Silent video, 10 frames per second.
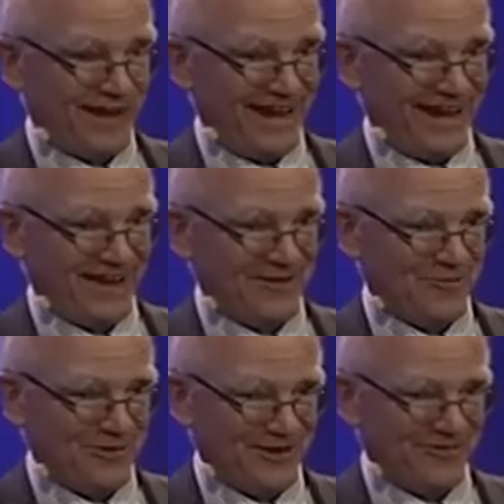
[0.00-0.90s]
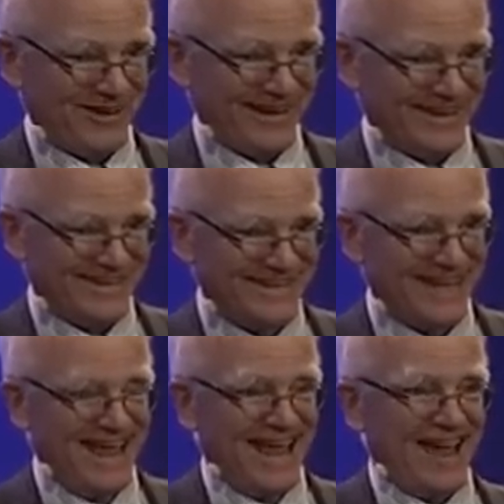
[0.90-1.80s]
leg or whatever it is.
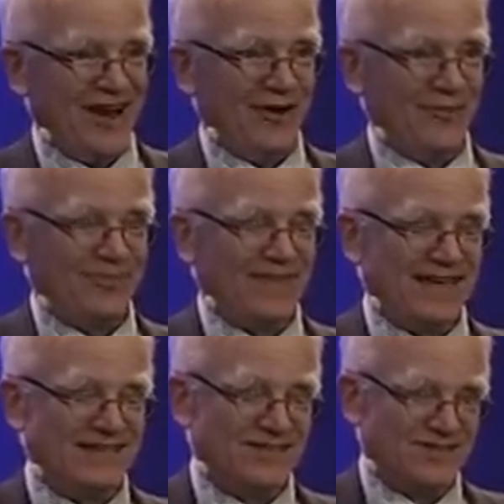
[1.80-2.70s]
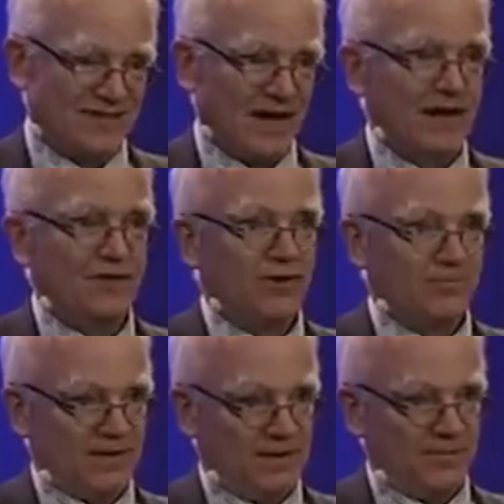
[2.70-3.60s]
It's a sign of
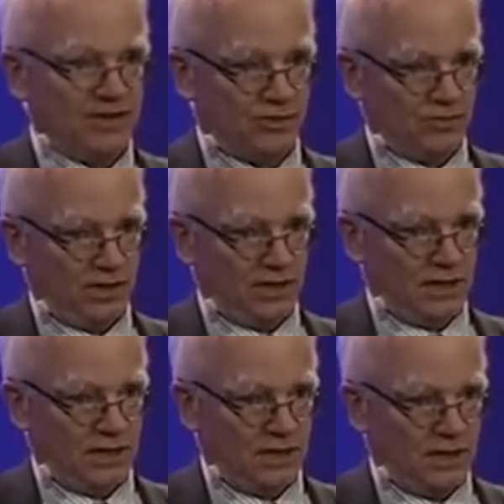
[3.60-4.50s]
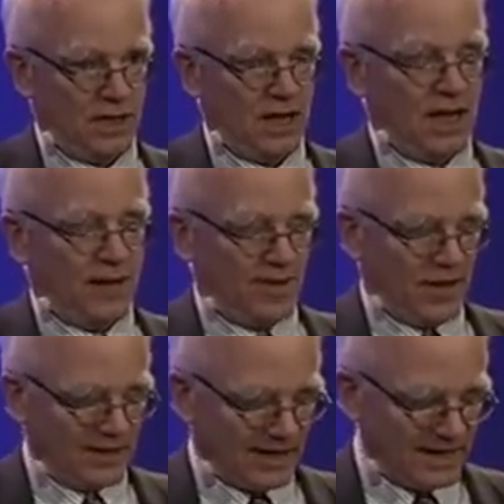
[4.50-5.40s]
immaturity.
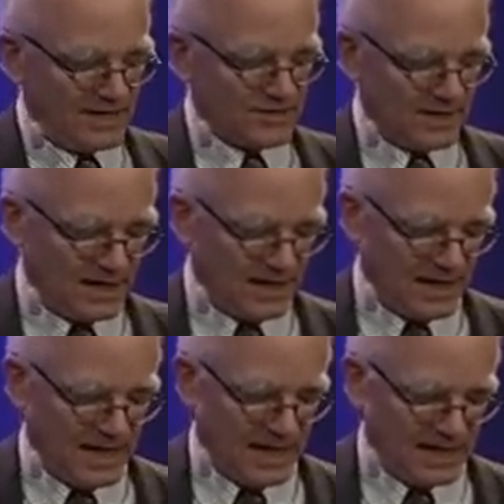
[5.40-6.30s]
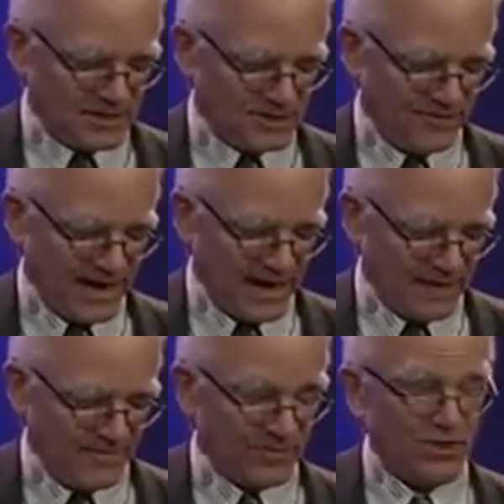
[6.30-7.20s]
At least it indicates that
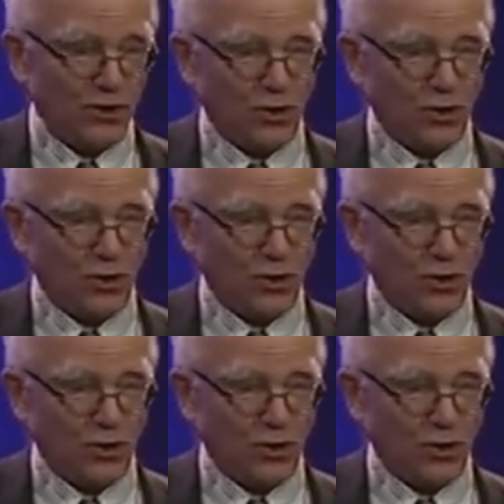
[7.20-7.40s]
the